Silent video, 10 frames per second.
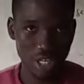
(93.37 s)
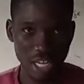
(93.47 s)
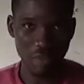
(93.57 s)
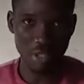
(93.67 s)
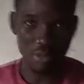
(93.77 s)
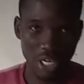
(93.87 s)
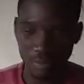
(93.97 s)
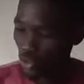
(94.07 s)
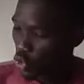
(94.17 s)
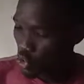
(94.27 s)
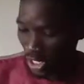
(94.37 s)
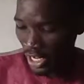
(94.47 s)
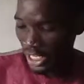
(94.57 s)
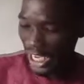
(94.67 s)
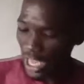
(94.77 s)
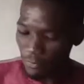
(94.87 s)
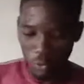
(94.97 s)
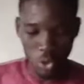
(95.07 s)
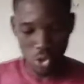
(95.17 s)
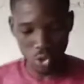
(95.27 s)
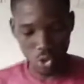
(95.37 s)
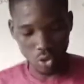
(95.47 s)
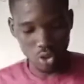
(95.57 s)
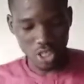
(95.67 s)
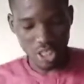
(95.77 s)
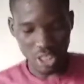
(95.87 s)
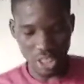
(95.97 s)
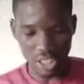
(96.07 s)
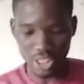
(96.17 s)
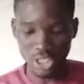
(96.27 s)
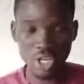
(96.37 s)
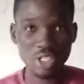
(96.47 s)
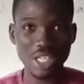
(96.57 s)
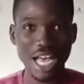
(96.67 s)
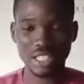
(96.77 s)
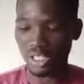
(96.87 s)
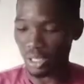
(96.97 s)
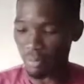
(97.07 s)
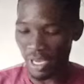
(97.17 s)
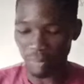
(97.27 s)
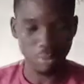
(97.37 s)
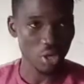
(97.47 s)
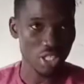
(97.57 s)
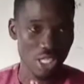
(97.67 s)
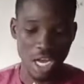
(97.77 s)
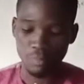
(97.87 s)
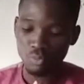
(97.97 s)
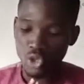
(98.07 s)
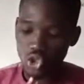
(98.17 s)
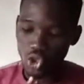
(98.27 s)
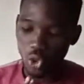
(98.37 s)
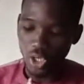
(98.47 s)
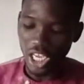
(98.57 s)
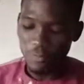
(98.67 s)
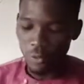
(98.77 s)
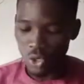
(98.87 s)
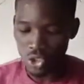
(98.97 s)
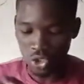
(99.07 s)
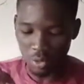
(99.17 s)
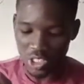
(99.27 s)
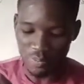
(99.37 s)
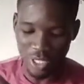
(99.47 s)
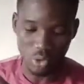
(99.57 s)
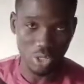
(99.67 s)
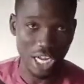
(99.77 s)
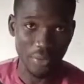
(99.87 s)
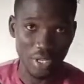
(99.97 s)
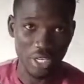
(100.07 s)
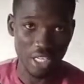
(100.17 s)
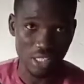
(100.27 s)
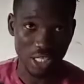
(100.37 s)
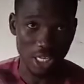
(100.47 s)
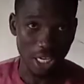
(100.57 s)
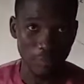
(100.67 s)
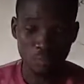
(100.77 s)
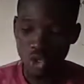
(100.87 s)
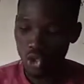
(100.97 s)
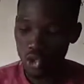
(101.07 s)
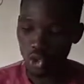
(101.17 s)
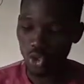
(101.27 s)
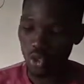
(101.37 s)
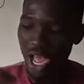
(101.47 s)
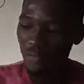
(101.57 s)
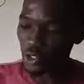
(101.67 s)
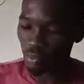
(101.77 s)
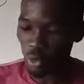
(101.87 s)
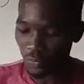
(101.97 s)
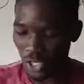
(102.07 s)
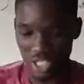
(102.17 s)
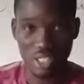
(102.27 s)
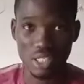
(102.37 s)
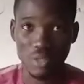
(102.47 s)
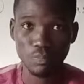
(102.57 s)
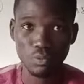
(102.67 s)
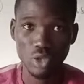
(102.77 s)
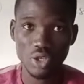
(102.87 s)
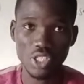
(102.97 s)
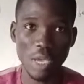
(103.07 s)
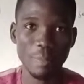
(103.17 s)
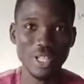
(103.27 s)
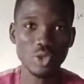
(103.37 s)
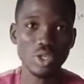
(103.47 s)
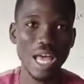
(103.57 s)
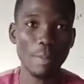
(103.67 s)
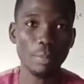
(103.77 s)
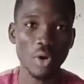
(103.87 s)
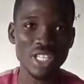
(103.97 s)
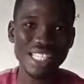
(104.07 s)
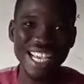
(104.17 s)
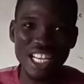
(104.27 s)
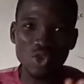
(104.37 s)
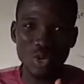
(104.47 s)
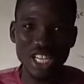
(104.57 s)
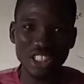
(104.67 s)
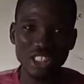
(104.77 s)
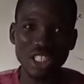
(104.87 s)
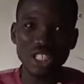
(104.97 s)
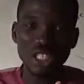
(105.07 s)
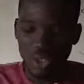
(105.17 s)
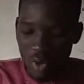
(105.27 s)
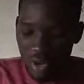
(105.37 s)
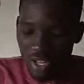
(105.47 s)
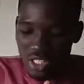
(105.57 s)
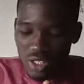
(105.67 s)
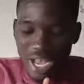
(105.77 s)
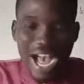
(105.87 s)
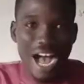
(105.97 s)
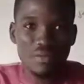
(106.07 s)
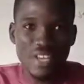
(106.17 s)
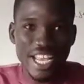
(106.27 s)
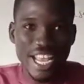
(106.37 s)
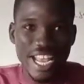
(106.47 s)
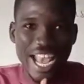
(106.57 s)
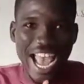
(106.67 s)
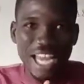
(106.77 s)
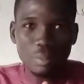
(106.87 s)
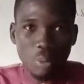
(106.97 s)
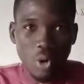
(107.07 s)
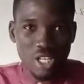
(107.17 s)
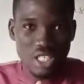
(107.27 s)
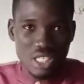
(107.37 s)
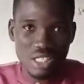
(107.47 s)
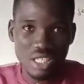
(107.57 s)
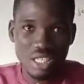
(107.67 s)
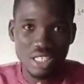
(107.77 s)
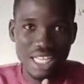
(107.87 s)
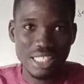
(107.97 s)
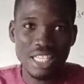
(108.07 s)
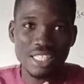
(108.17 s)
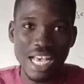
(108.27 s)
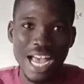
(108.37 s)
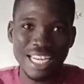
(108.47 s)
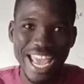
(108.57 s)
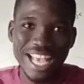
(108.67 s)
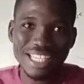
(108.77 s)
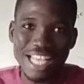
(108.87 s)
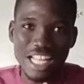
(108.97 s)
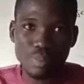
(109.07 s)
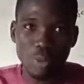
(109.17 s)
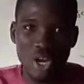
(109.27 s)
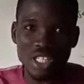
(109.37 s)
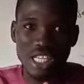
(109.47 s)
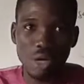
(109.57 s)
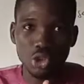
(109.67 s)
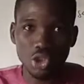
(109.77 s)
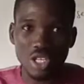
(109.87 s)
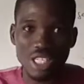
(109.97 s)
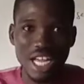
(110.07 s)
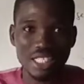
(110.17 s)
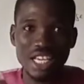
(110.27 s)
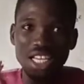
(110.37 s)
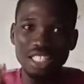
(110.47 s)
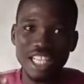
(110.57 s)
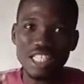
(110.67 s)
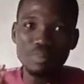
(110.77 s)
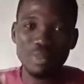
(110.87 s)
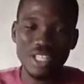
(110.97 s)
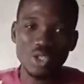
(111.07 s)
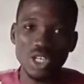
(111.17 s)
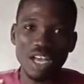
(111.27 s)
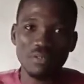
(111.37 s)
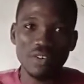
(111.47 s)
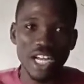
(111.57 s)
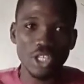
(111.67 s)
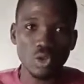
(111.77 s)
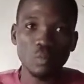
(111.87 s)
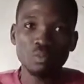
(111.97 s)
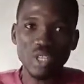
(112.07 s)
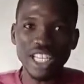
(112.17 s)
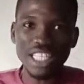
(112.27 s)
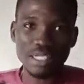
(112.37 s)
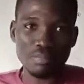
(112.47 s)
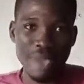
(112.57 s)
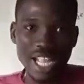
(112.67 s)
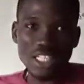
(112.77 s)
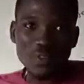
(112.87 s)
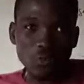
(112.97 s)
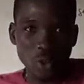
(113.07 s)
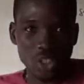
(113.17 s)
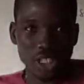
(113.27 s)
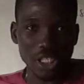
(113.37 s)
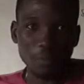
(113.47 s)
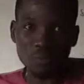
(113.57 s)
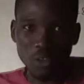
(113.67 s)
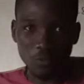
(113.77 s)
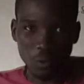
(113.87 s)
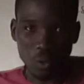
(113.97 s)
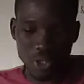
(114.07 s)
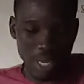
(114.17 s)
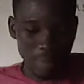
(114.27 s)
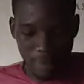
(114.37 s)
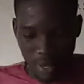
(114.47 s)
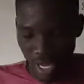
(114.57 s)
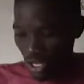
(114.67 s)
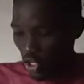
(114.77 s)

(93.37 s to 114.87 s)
Are you with me now? So now, if you want to know, it's still not at the main point now. So if you want to know which is particular ring you are seeing here, so you have to move this to a particular point in which we are going to have a end point. That is an exact point that will show you that this particular value is meant for the filter paper.